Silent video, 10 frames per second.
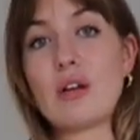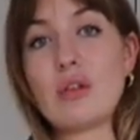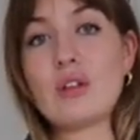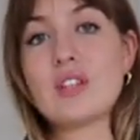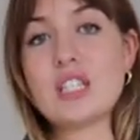
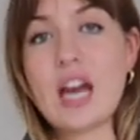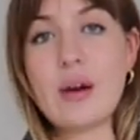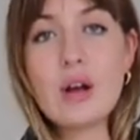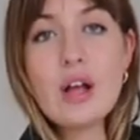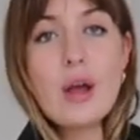through the
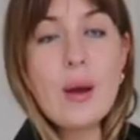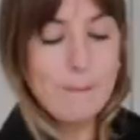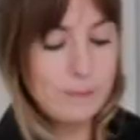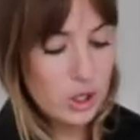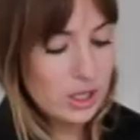video,
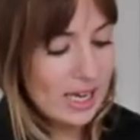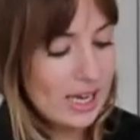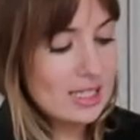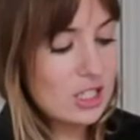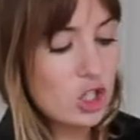but it
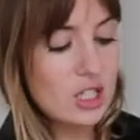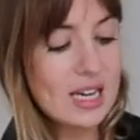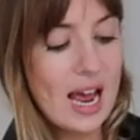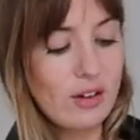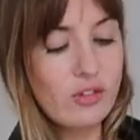is
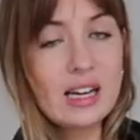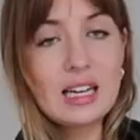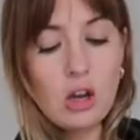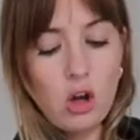just a really